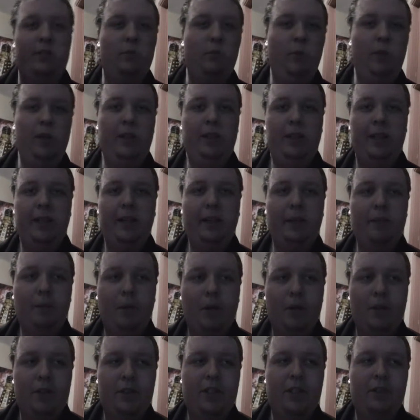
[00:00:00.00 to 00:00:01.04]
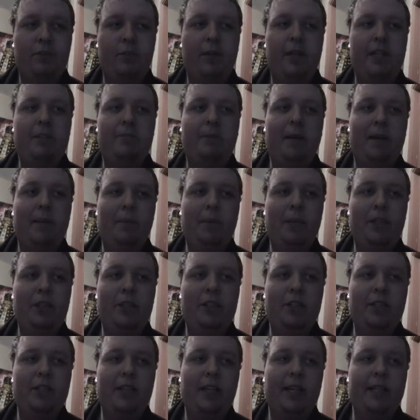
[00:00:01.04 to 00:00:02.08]
He's the 1 kid on Mars, and he's raised by a
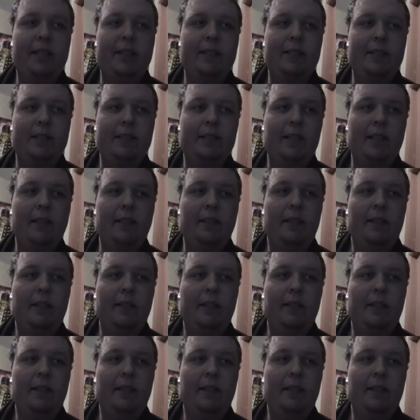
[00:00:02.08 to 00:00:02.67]
bunch of scientists,